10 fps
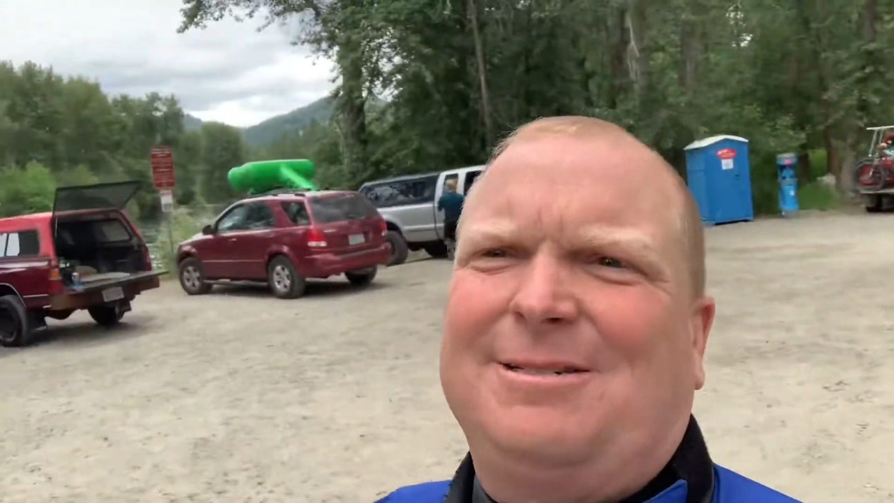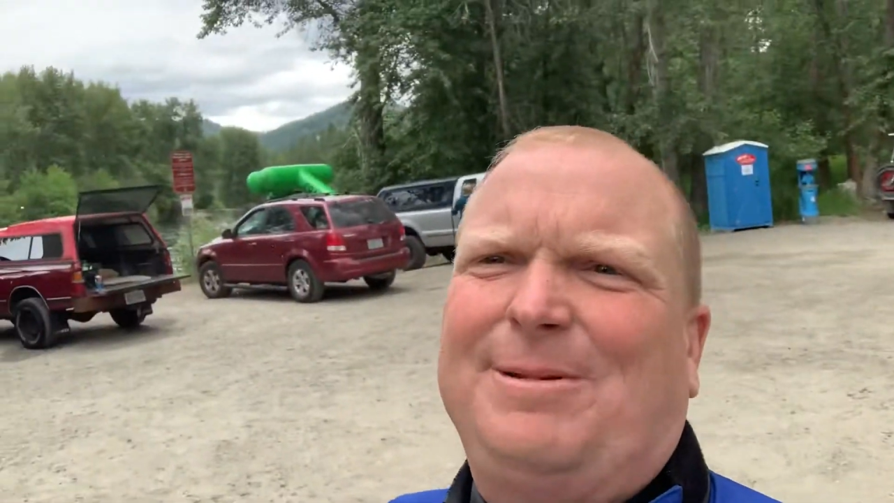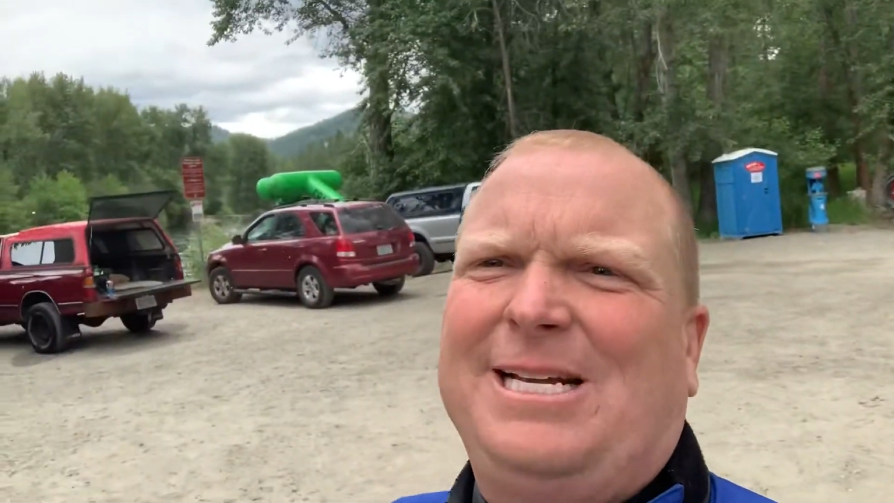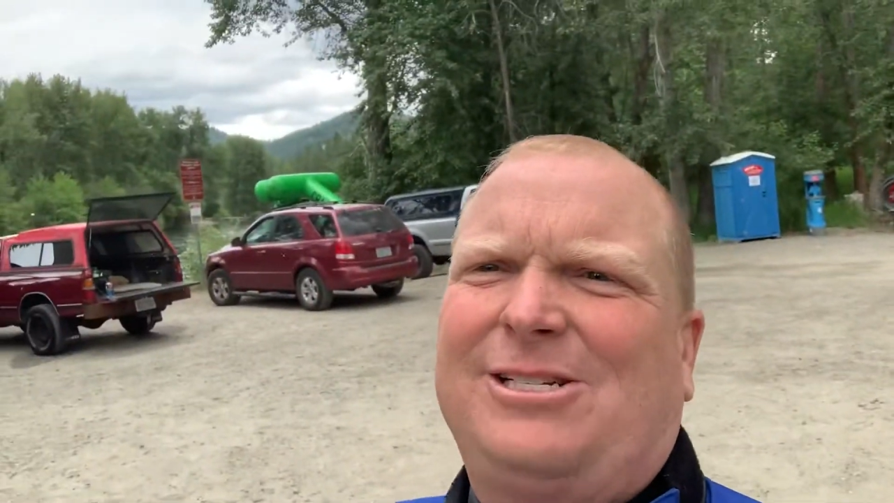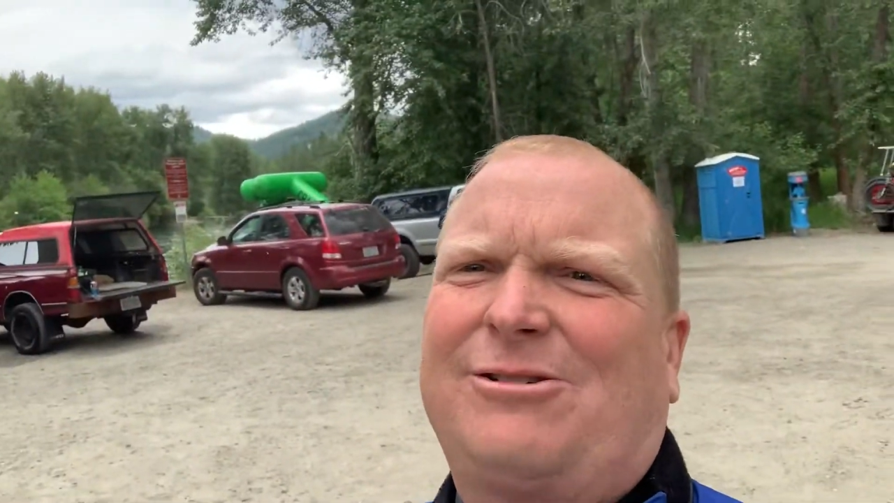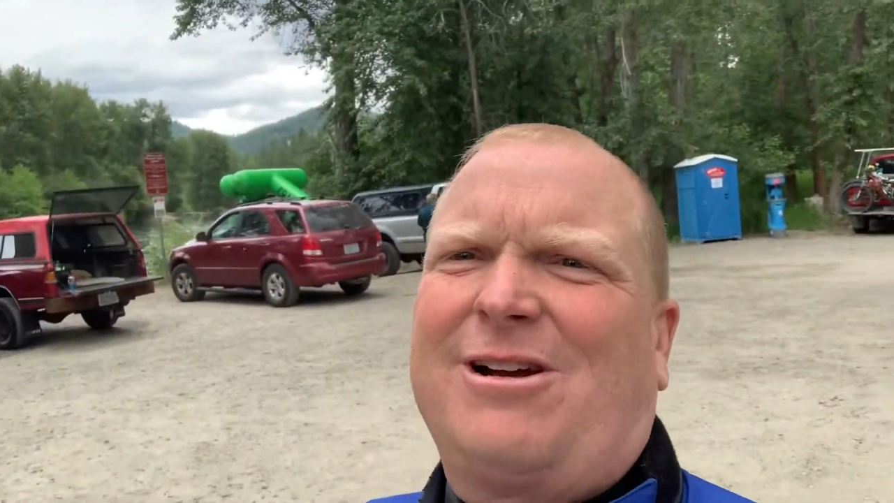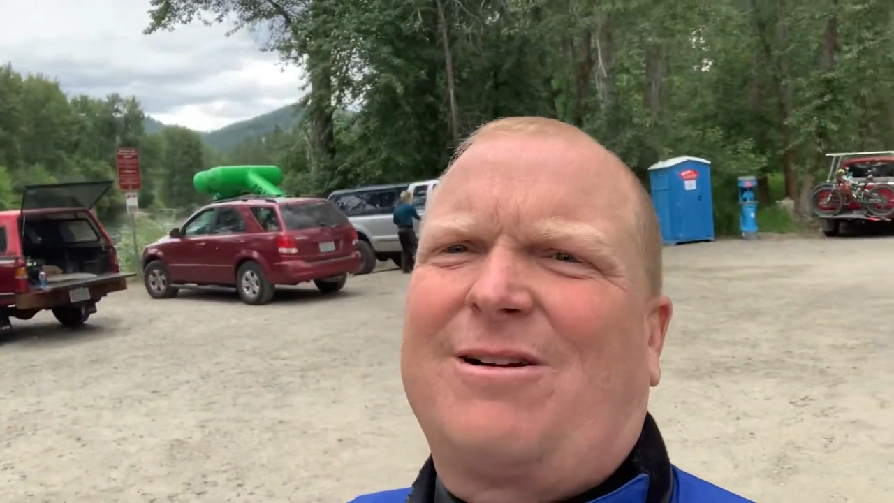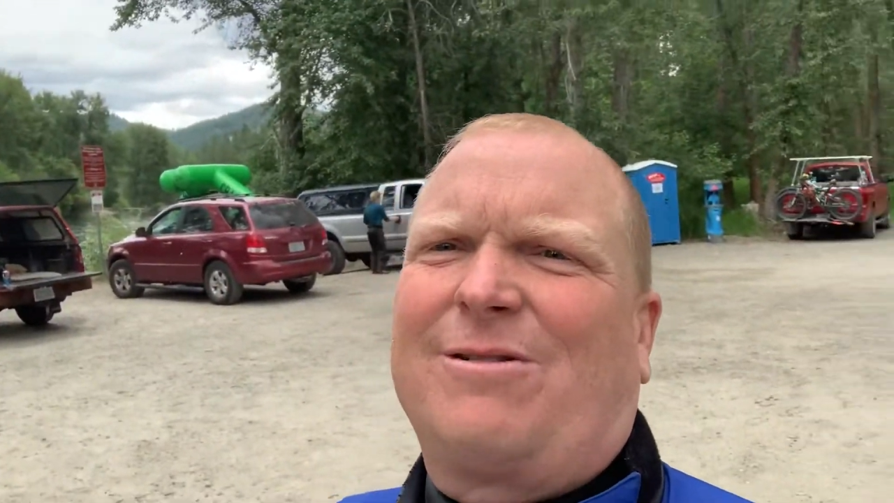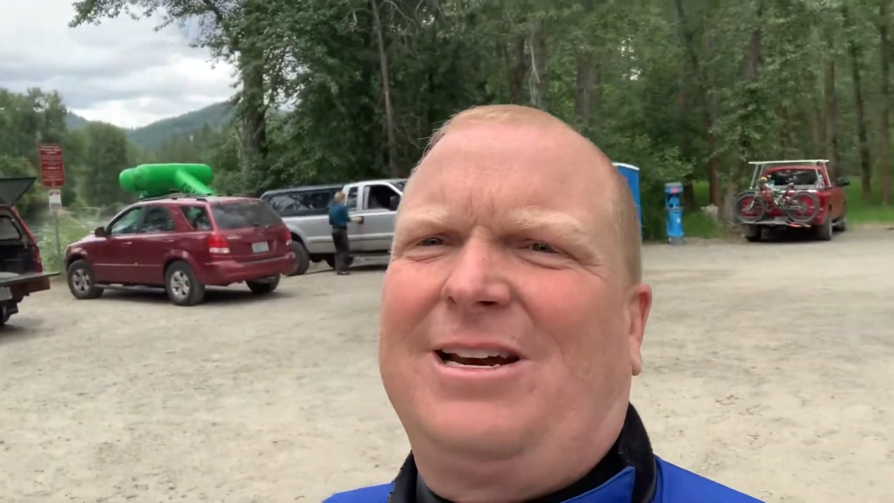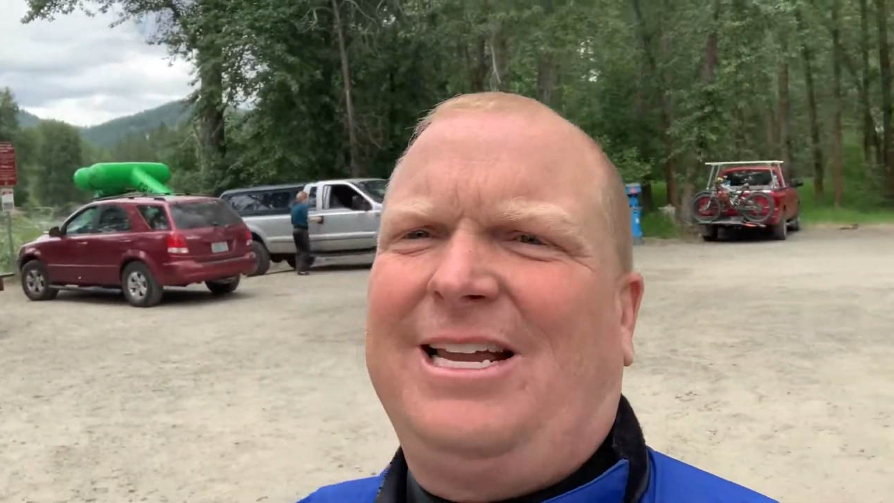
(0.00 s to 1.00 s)
Bean's
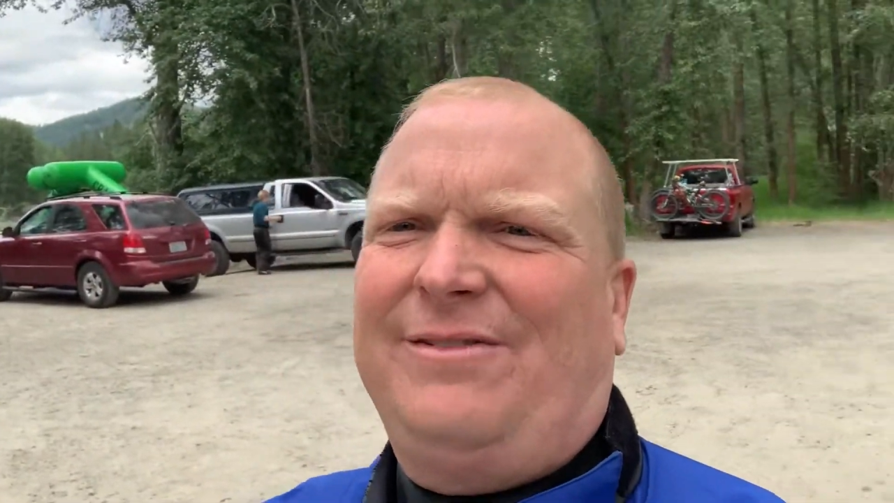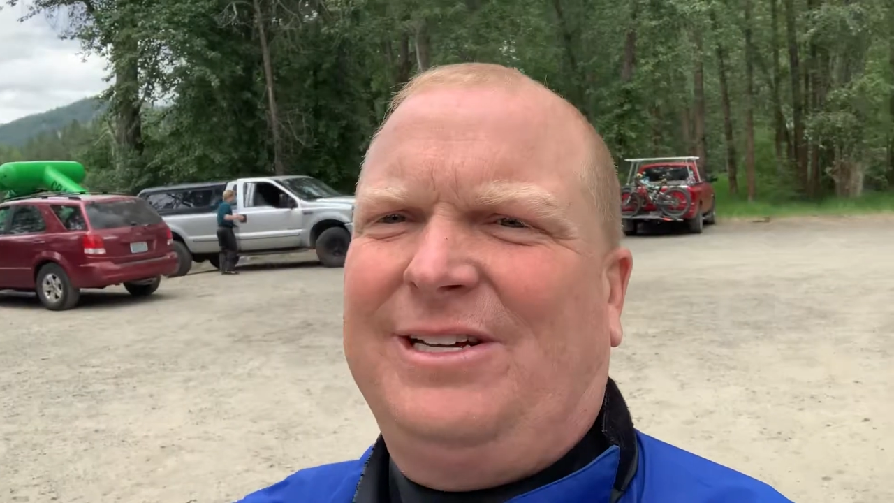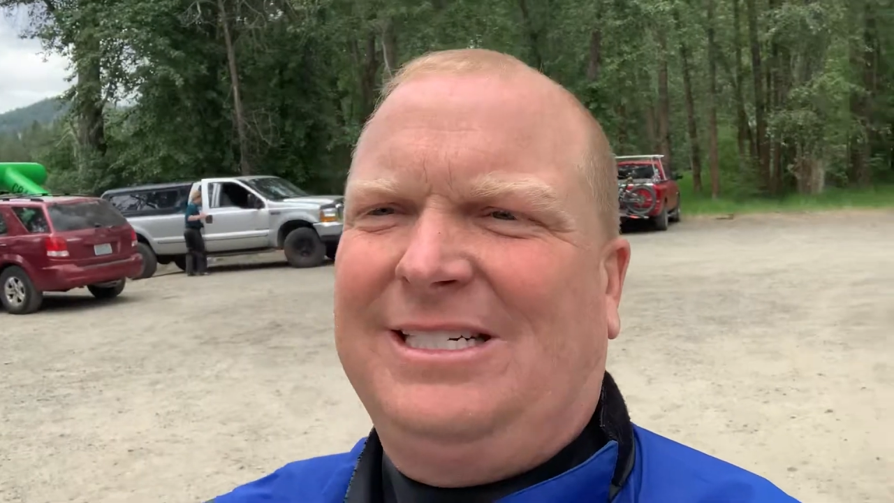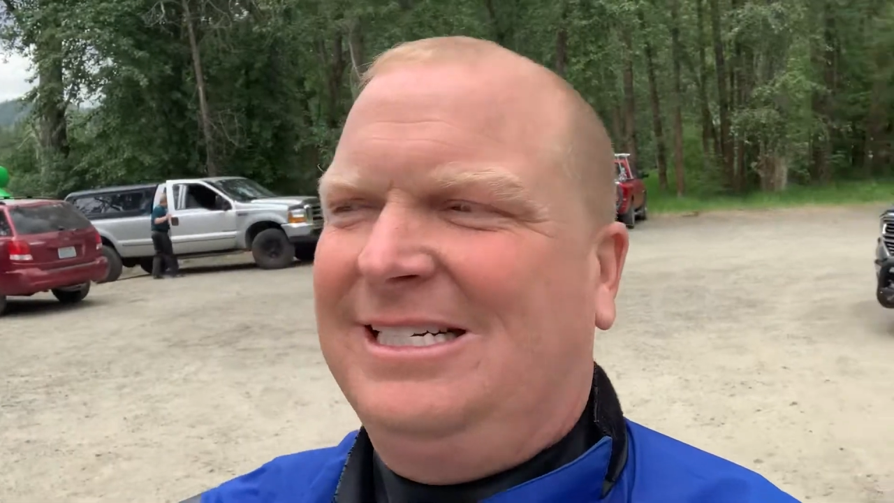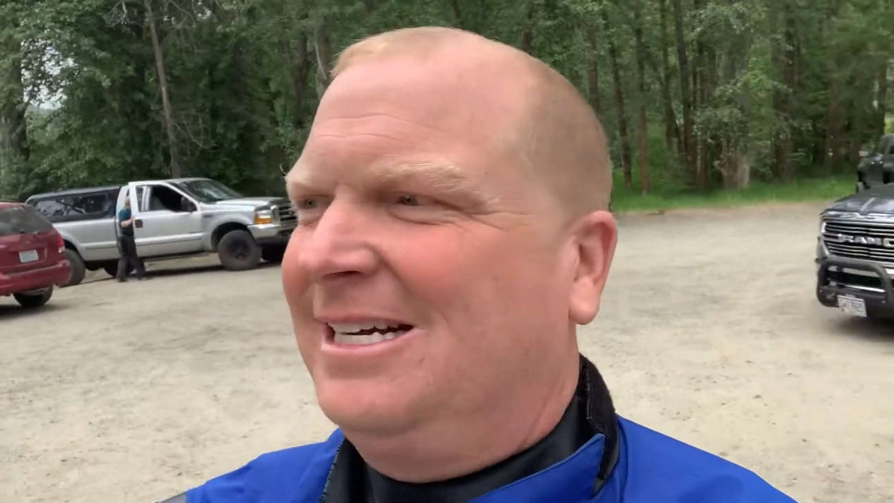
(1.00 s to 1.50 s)
truck, we're leaving.